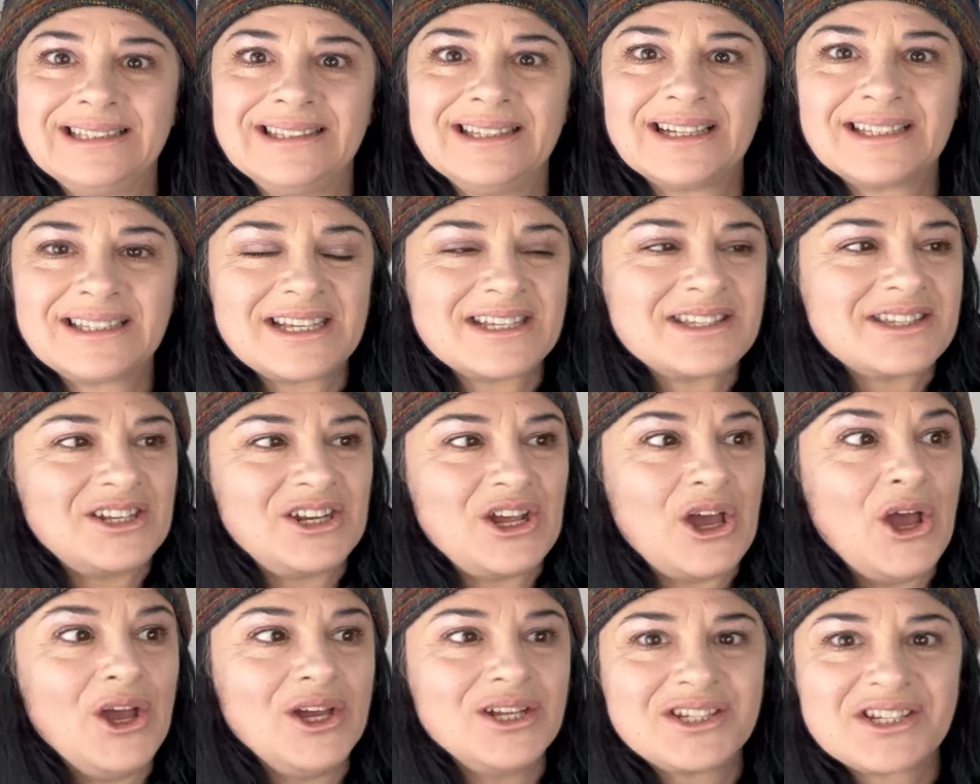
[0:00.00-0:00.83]
Like there's
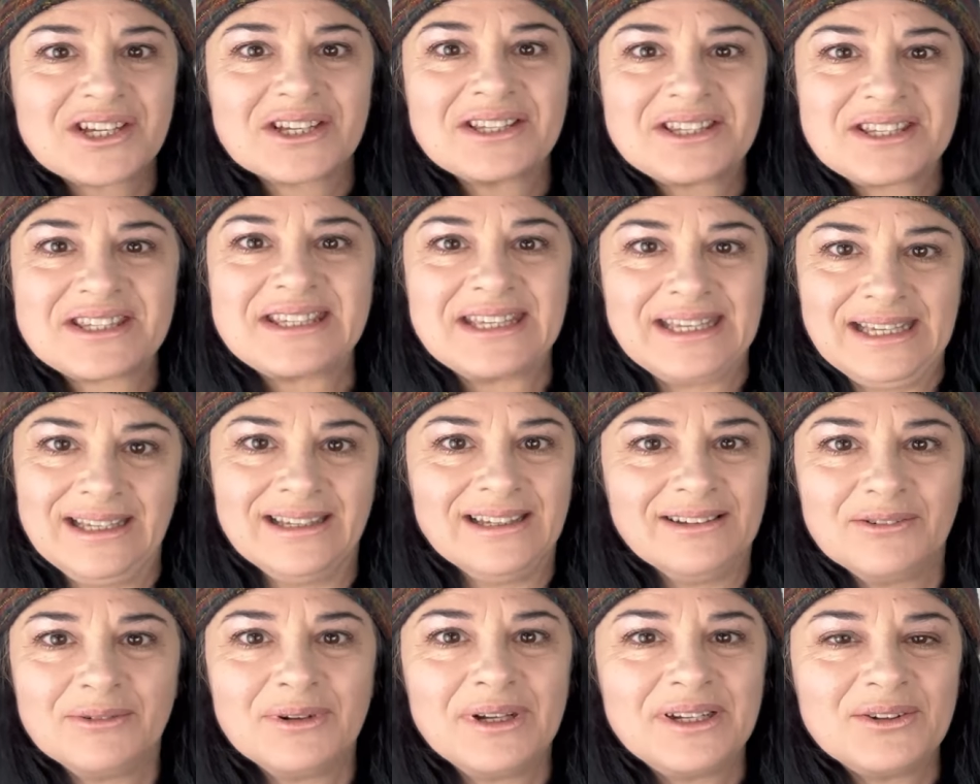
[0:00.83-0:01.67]
an urgency
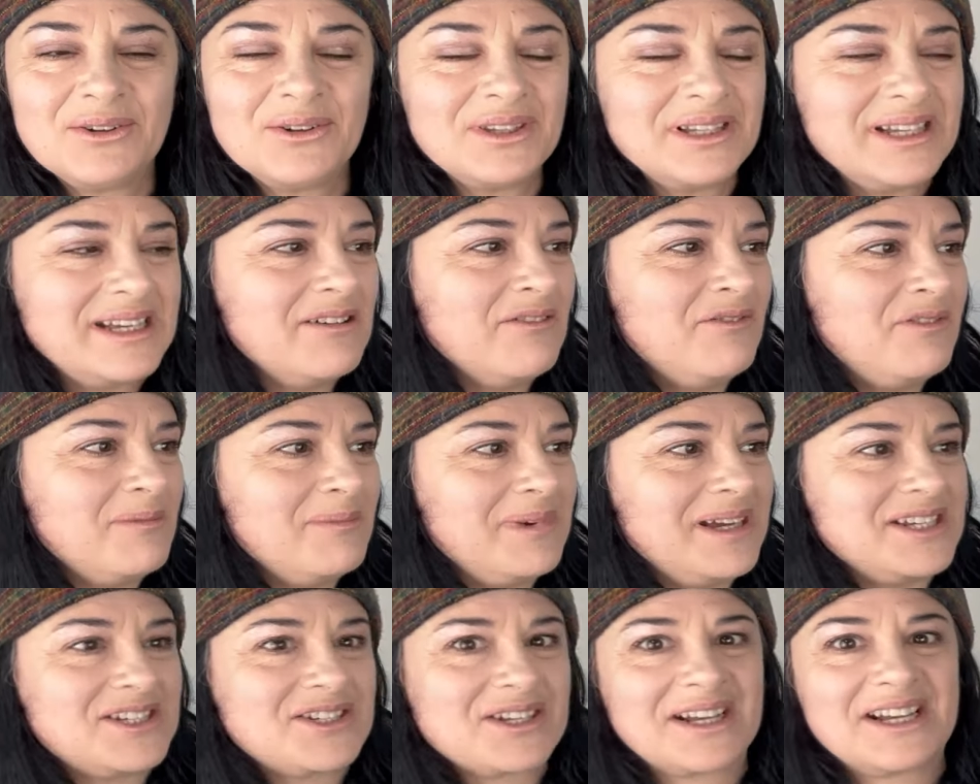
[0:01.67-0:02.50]
when all the
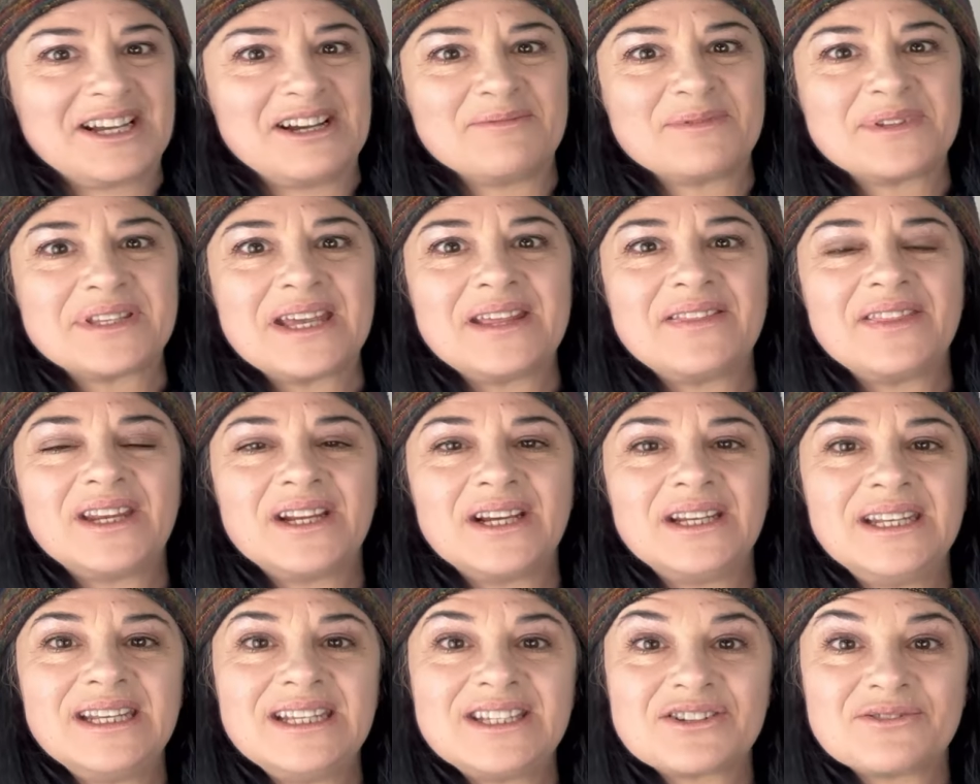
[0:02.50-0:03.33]
information comes in that
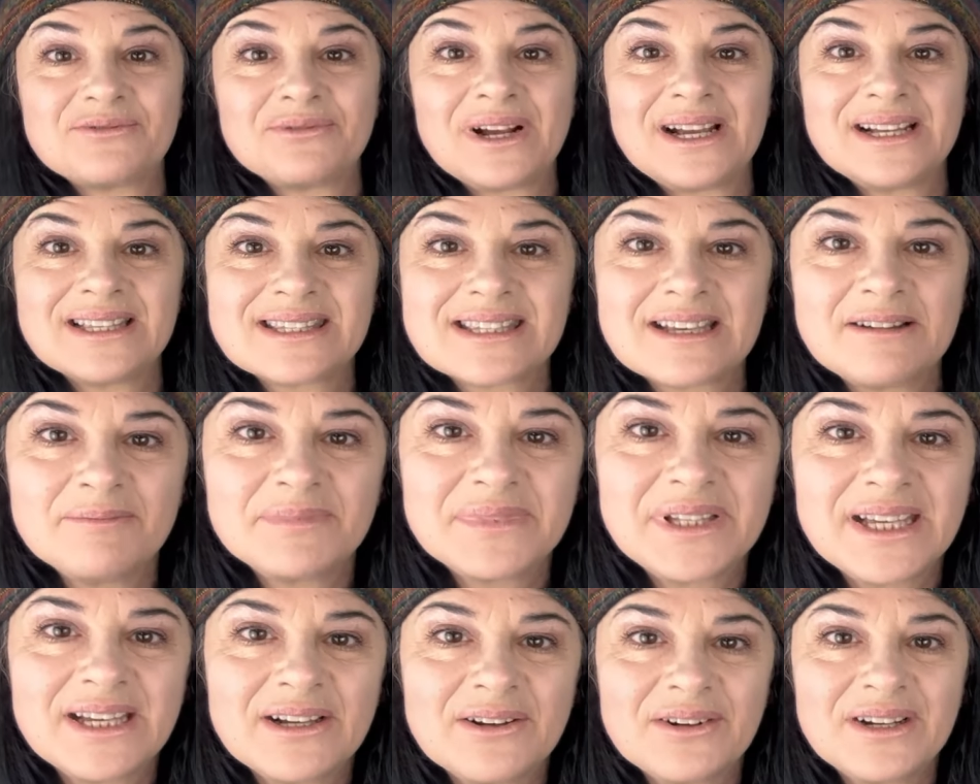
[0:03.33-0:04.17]
I need to write
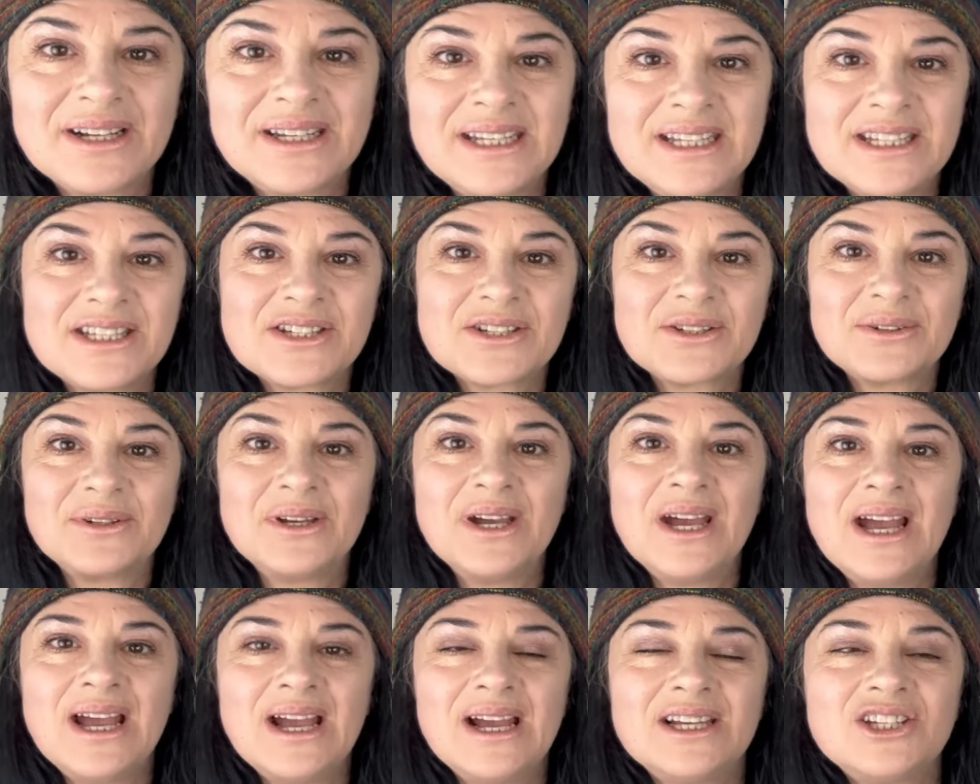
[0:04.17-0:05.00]
something or I need to
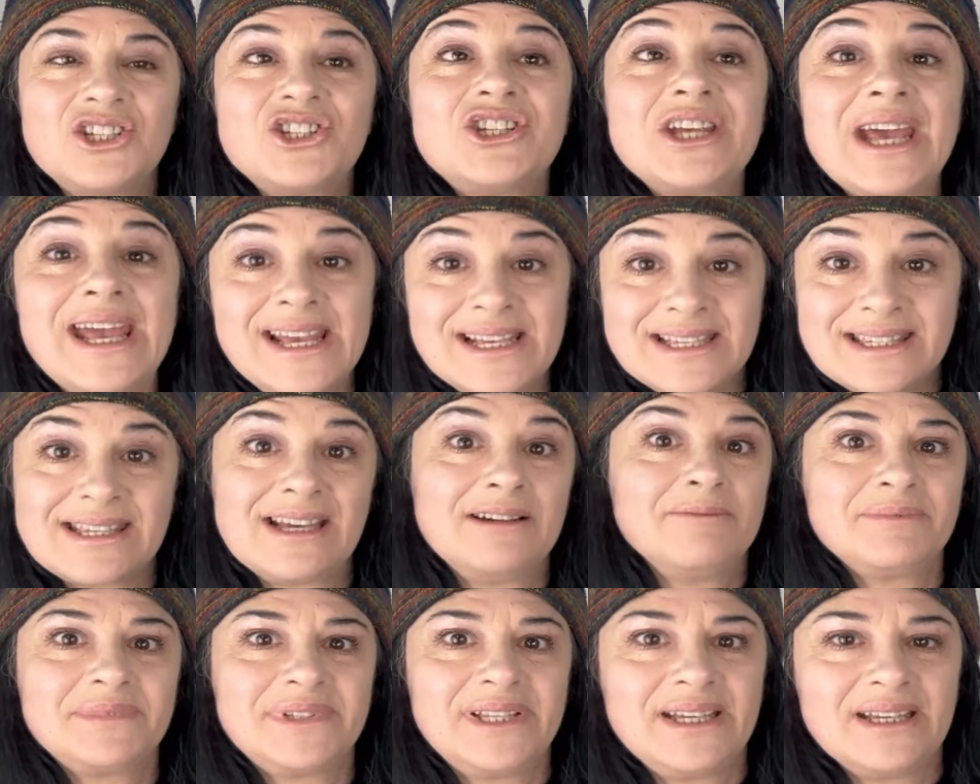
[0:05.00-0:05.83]
share
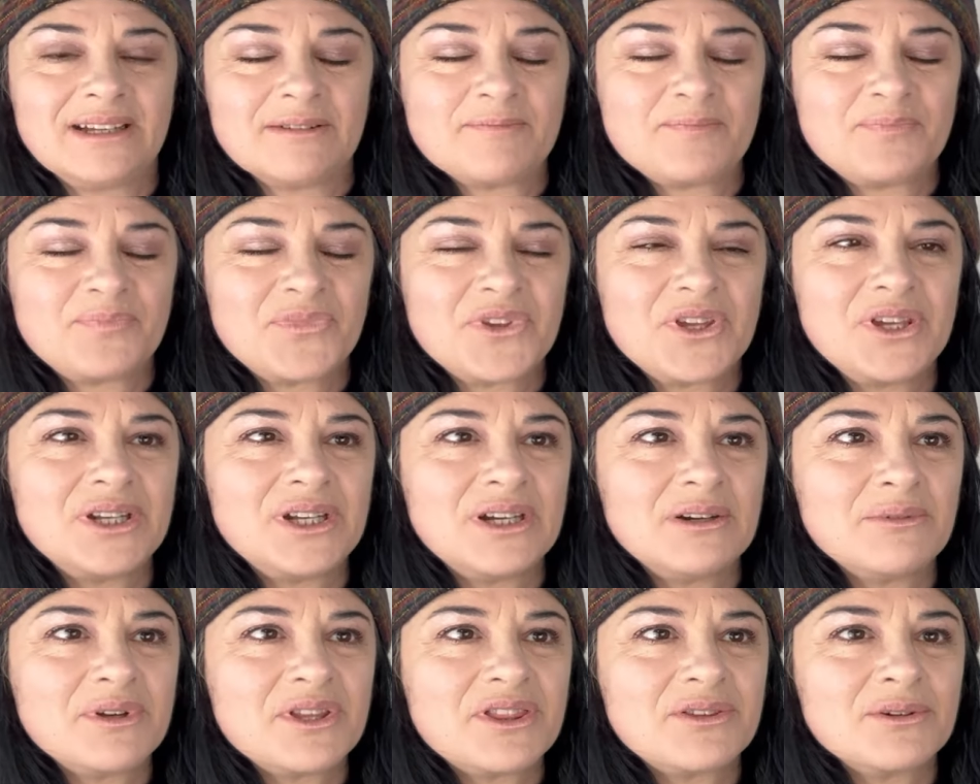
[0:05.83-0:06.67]
something, you
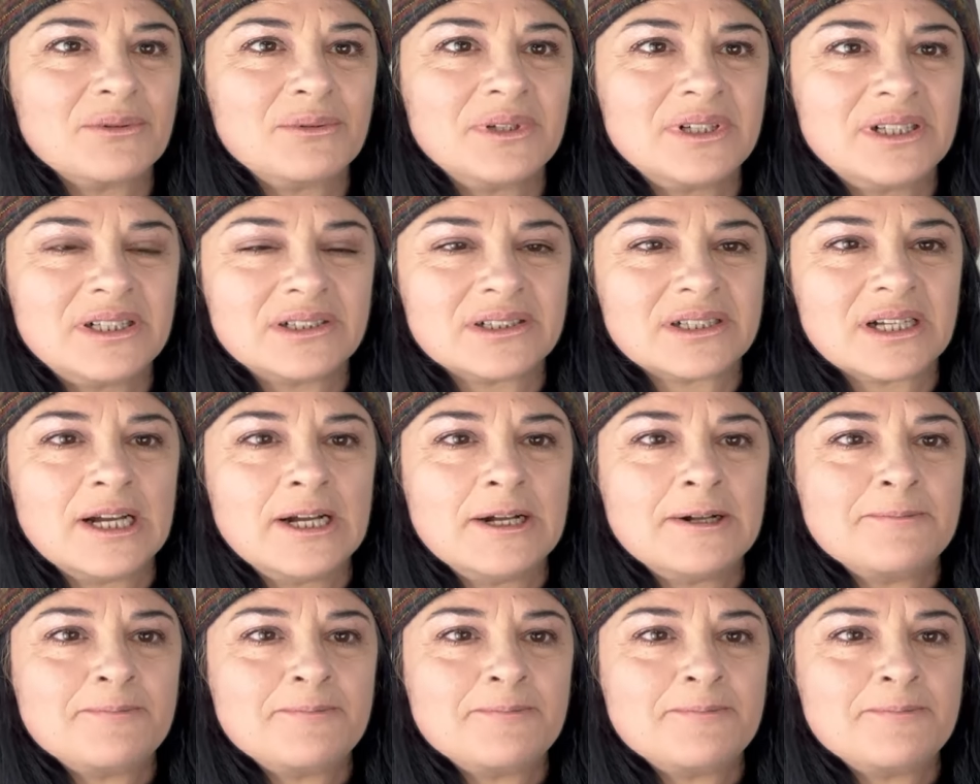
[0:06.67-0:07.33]
know, with the world.